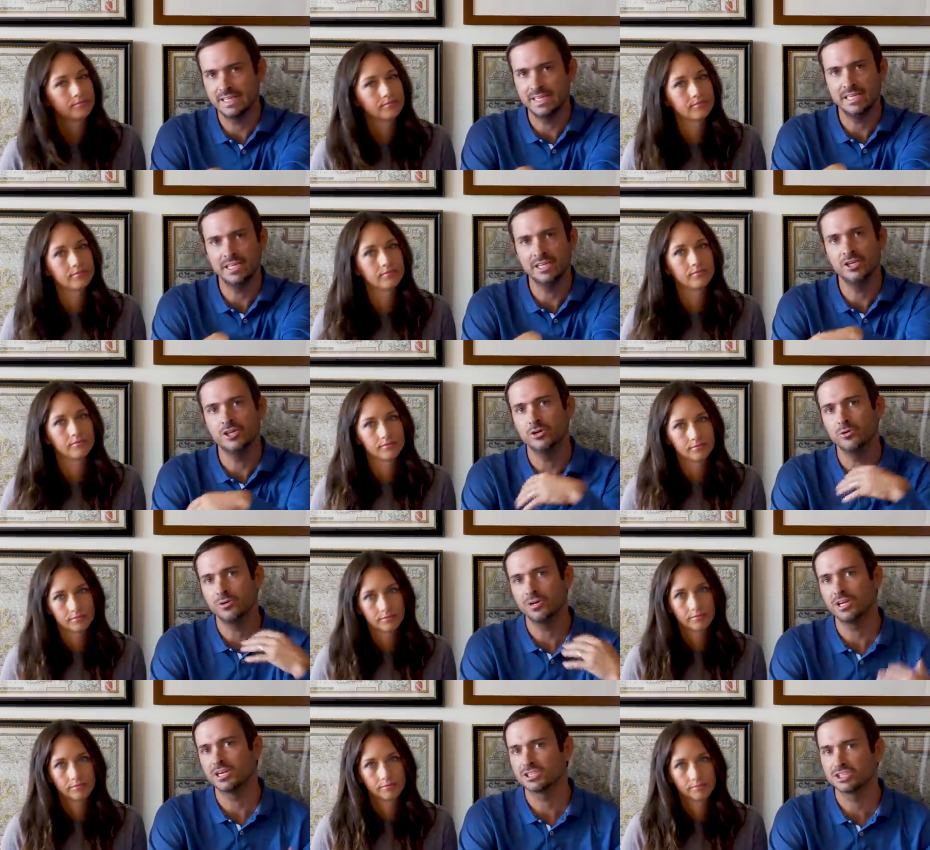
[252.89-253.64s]
Speaker 1: the
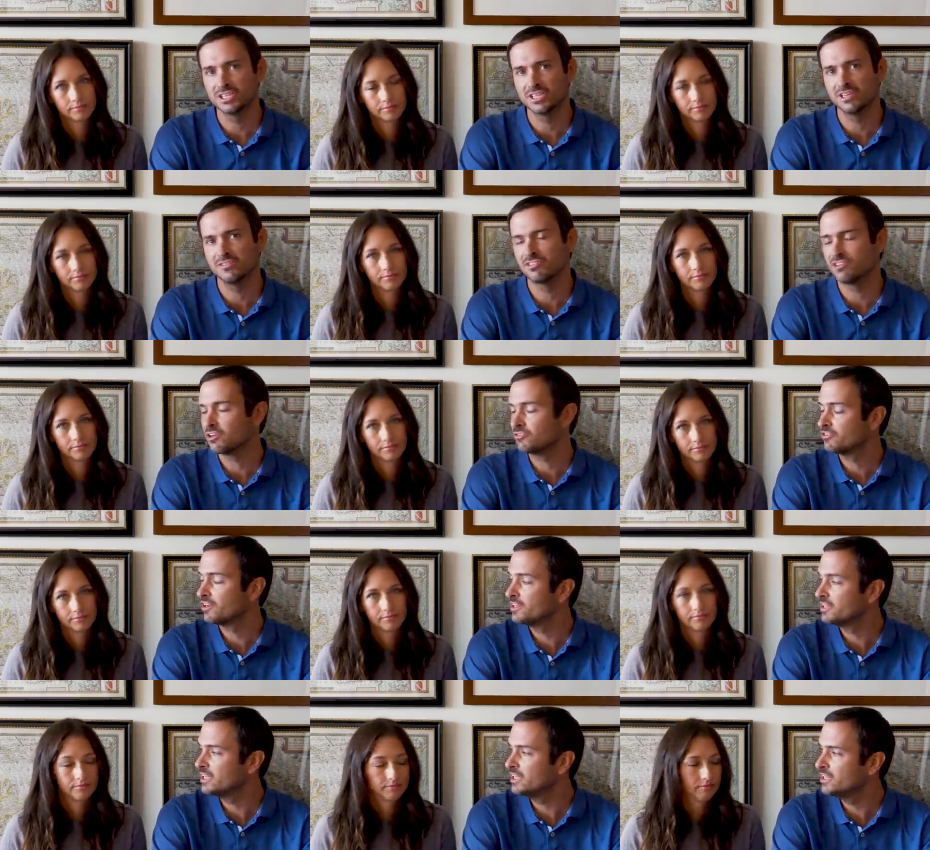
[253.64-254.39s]
EU. He actually lives
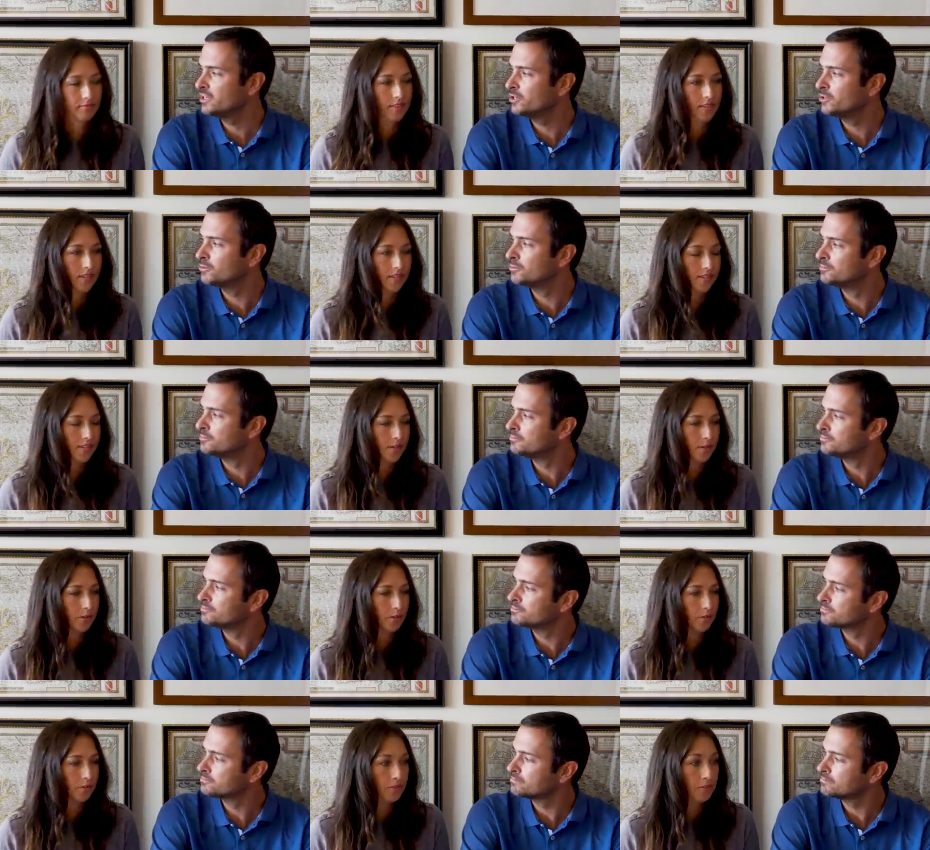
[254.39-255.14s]
outside the EU.
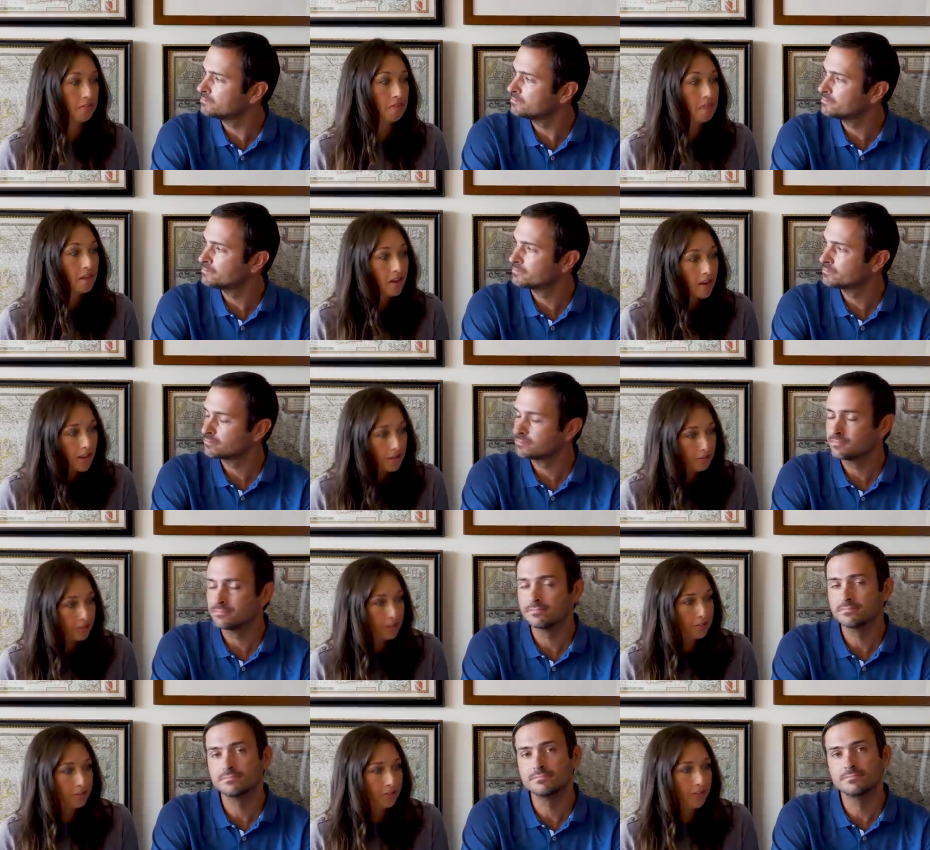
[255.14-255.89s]
Speaker 2: So
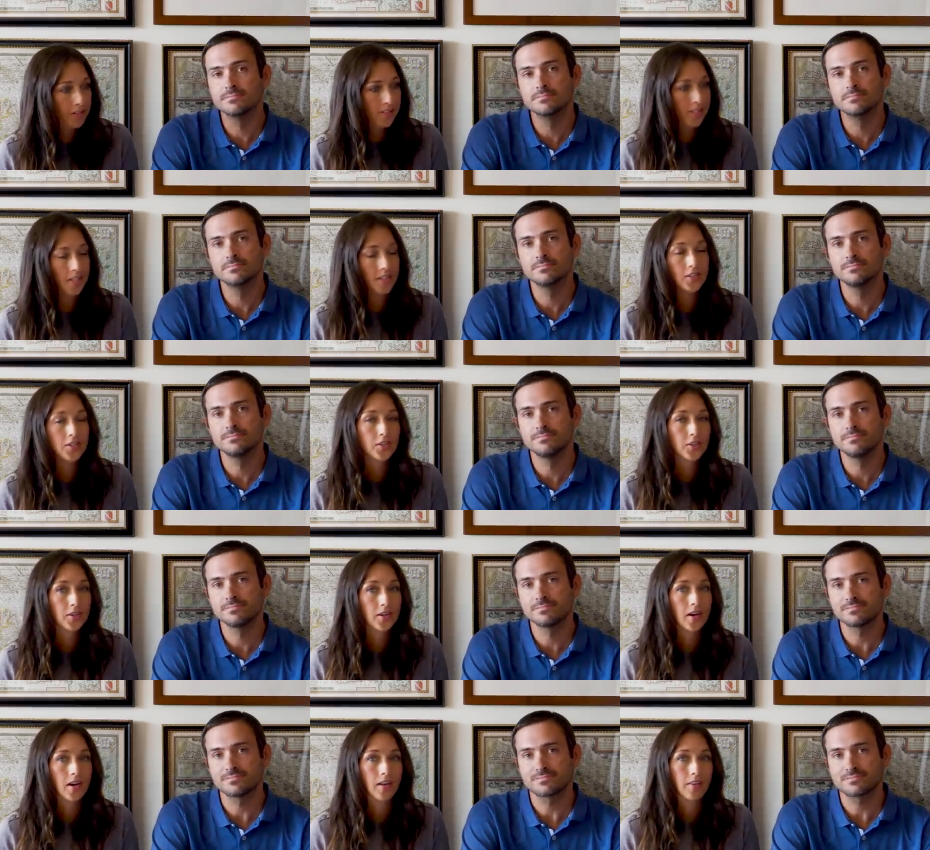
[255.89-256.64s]
thankfully for us, he
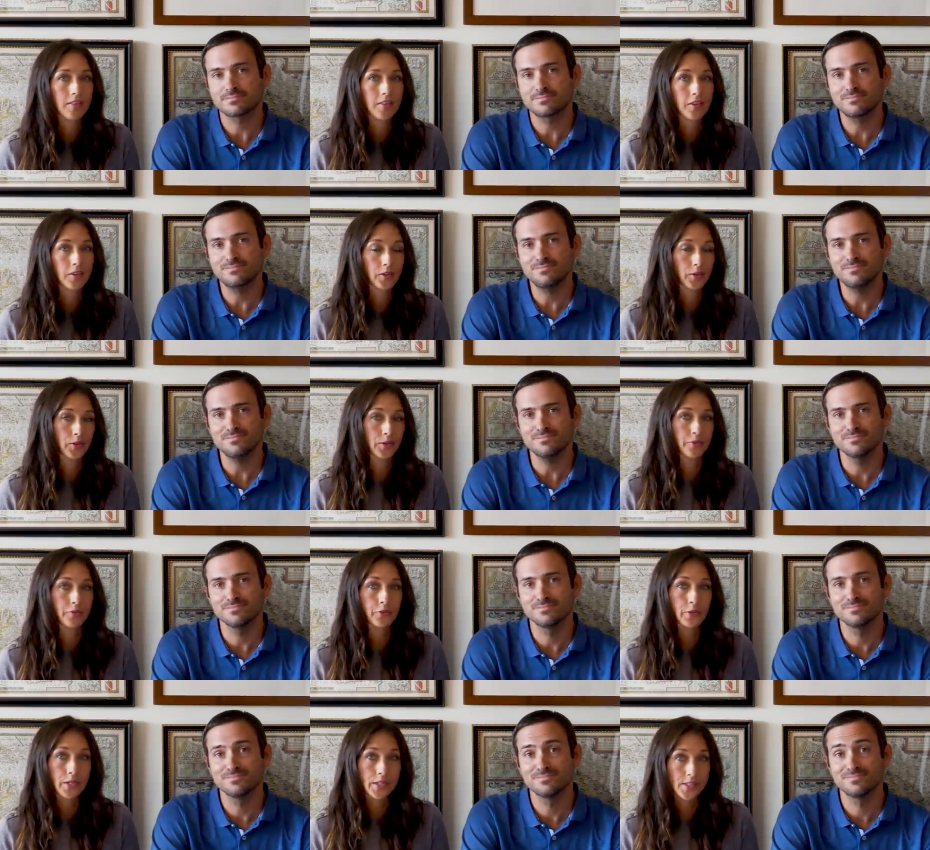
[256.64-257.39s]
took on the load
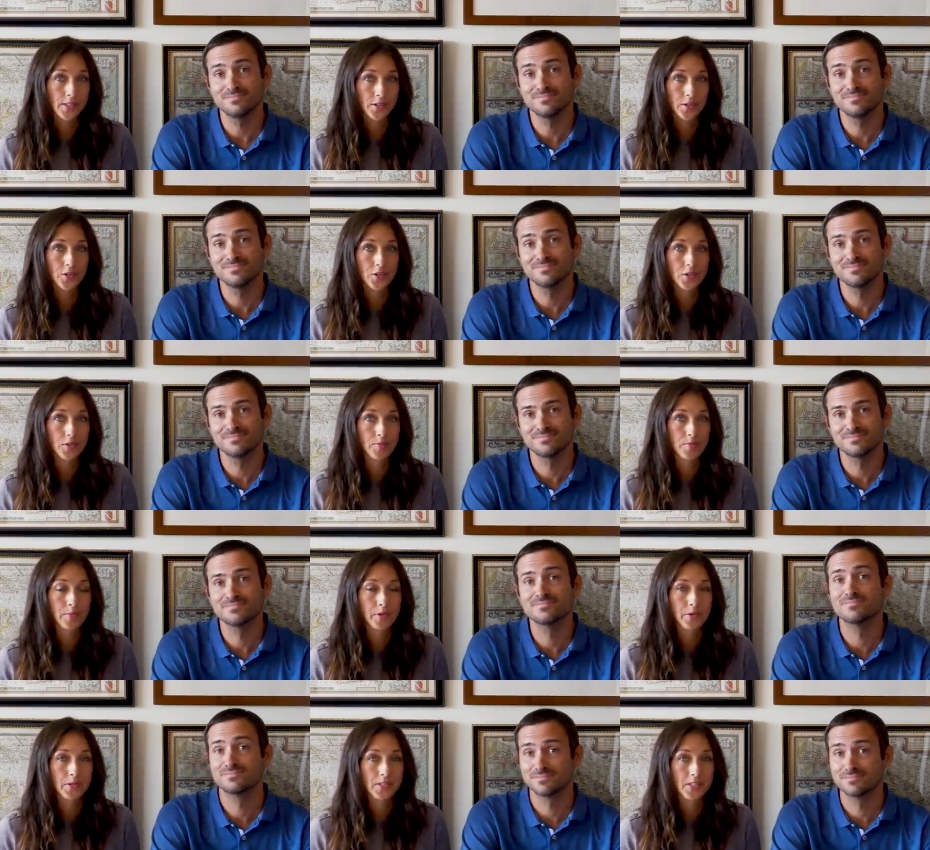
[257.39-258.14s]
of research,
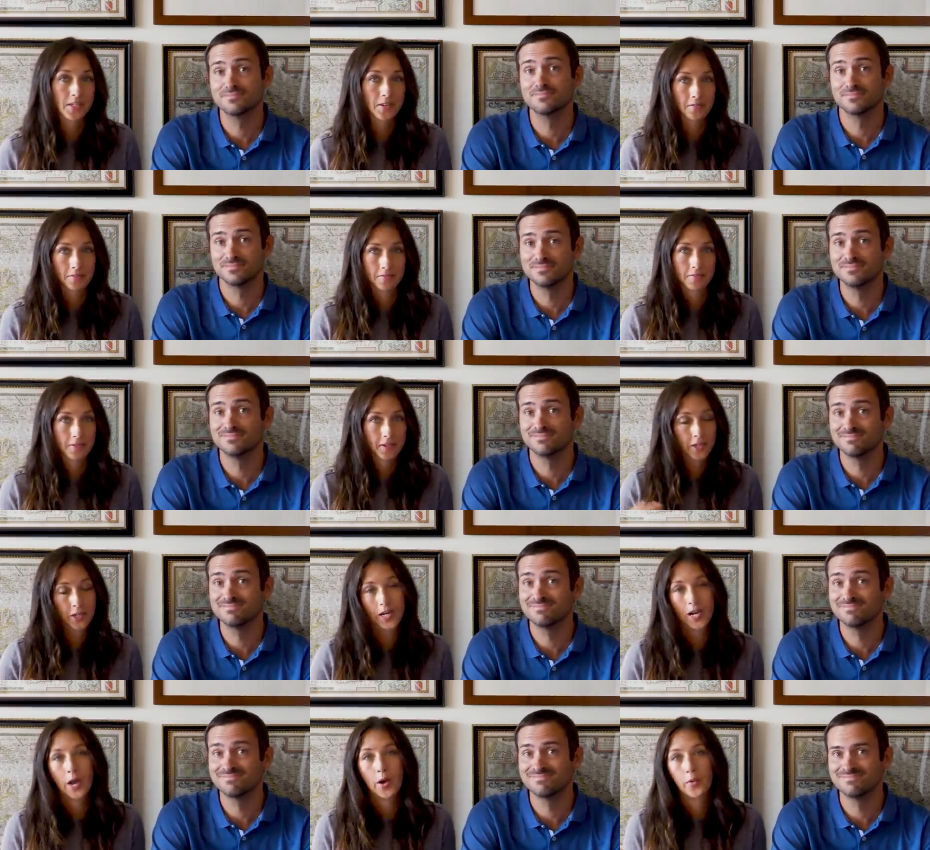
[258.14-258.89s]
mostly
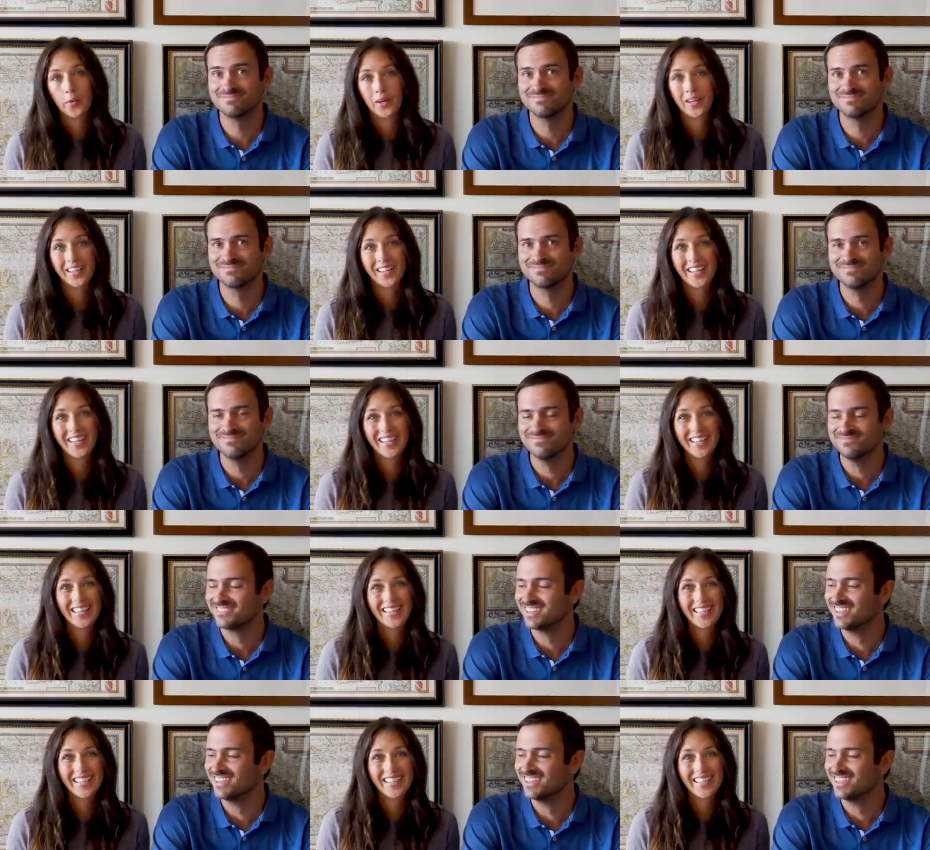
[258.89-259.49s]
figuring out what he